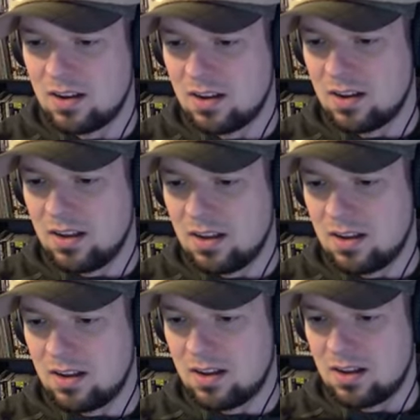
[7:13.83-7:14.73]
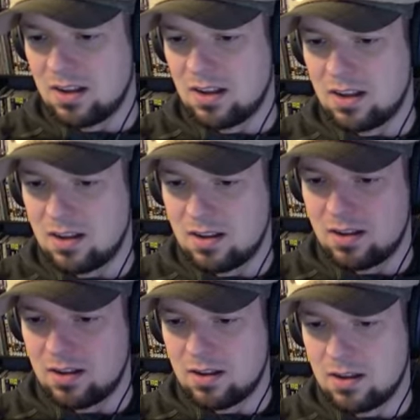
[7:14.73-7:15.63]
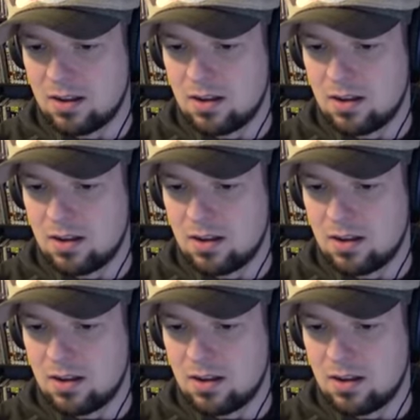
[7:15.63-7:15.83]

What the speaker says: Nothing is said.